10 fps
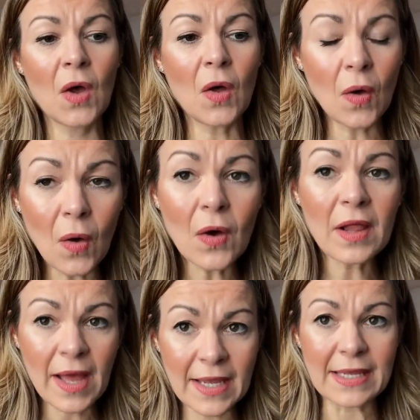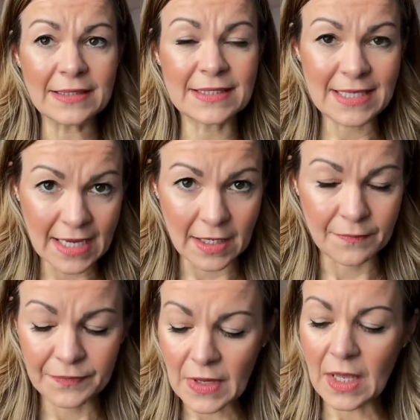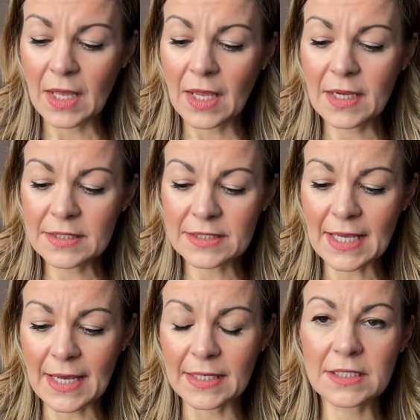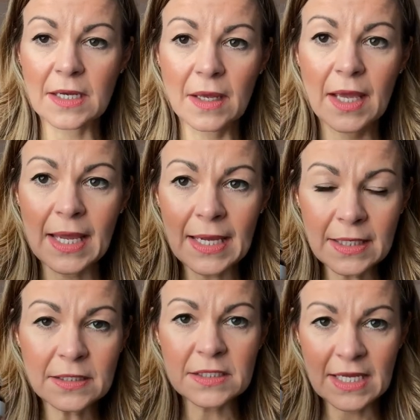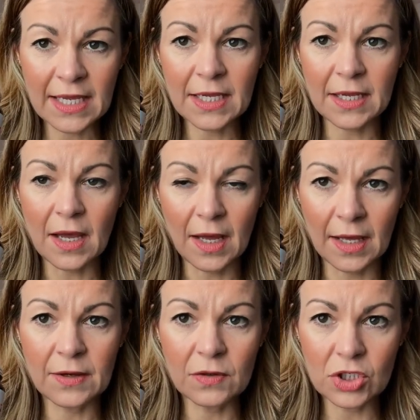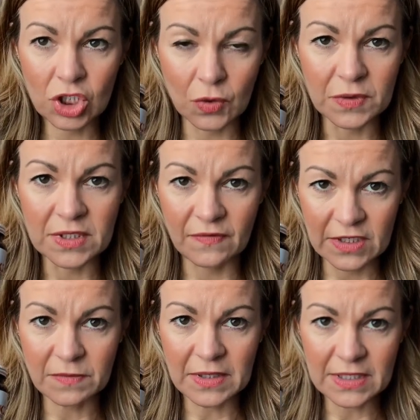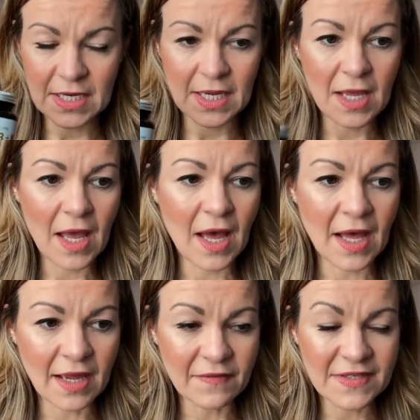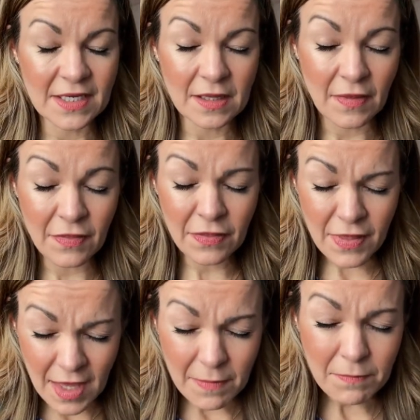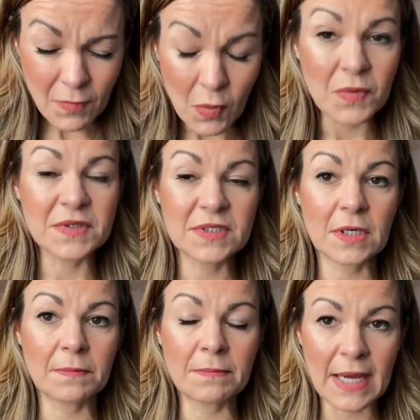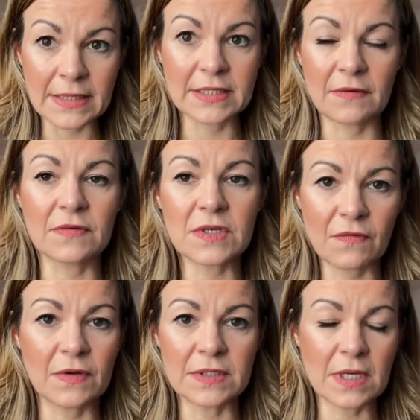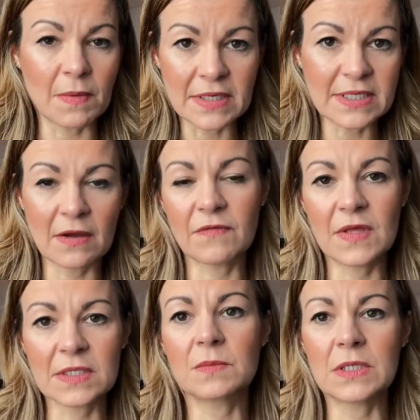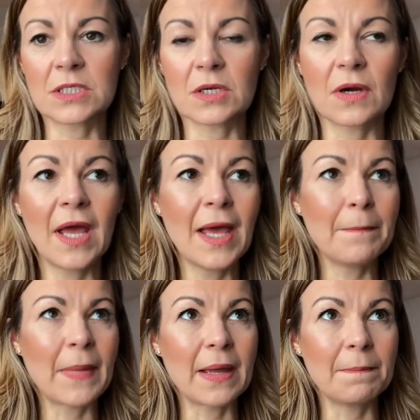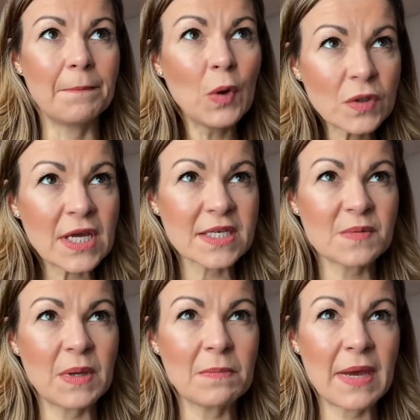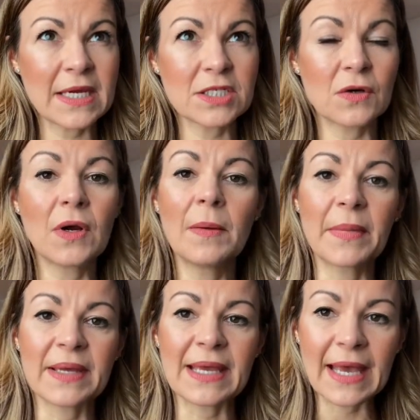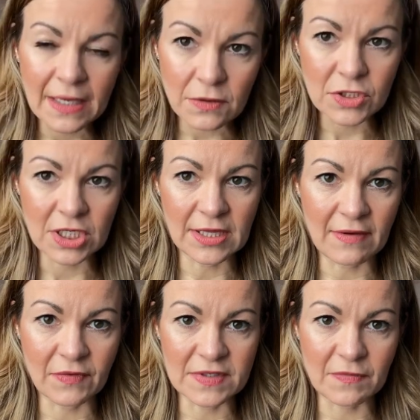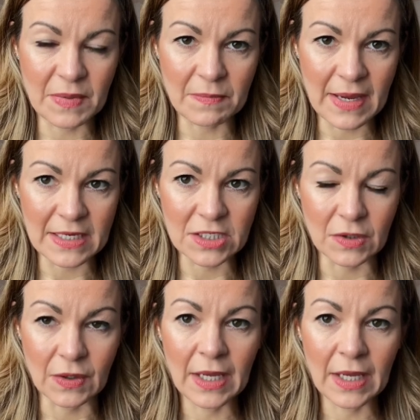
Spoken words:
All I can say is that in taking higher dose vitamin D, I have seen the most massive difference in myself this winter. My mood has been better. My energy levels have been better.